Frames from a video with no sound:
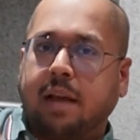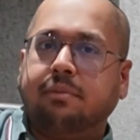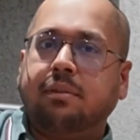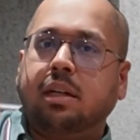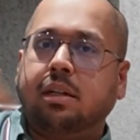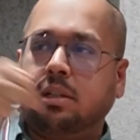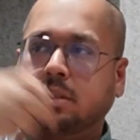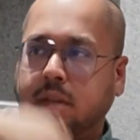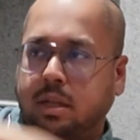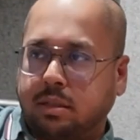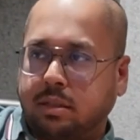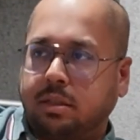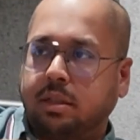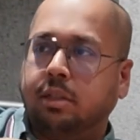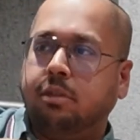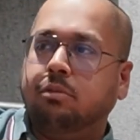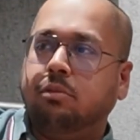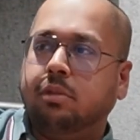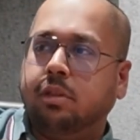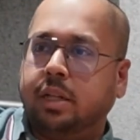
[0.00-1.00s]
have that
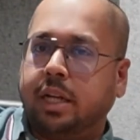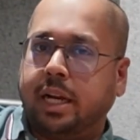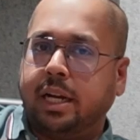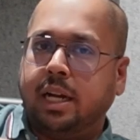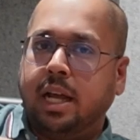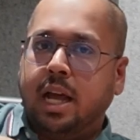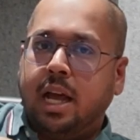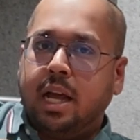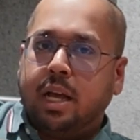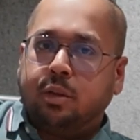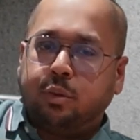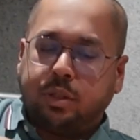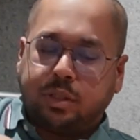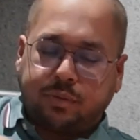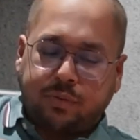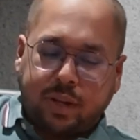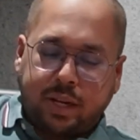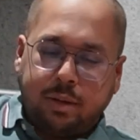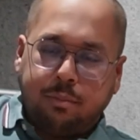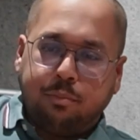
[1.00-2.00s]
trust in you, right?
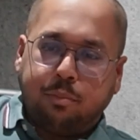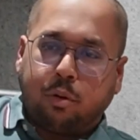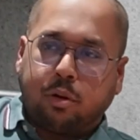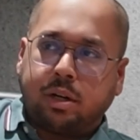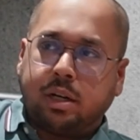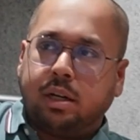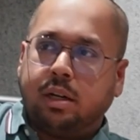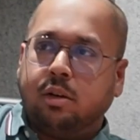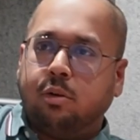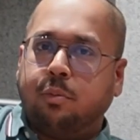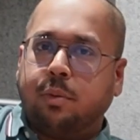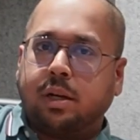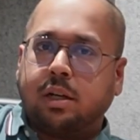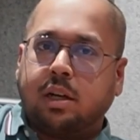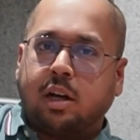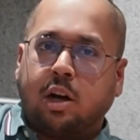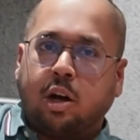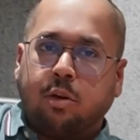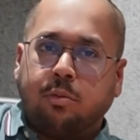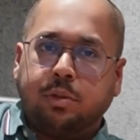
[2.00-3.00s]
So it's very important, no
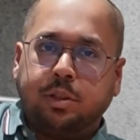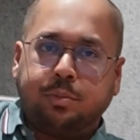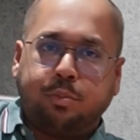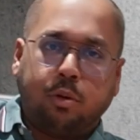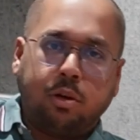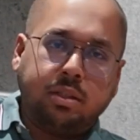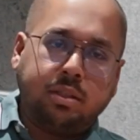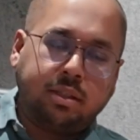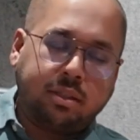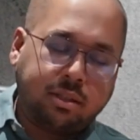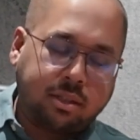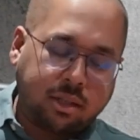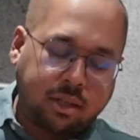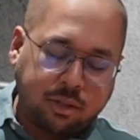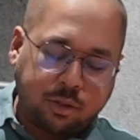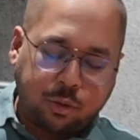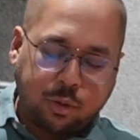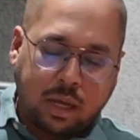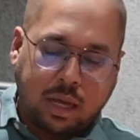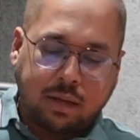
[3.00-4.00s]
matter how much policy
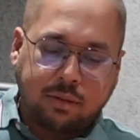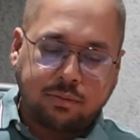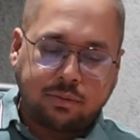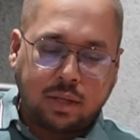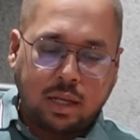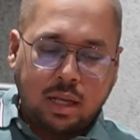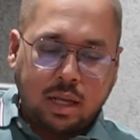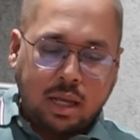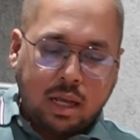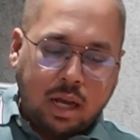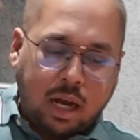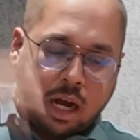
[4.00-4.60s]
you have,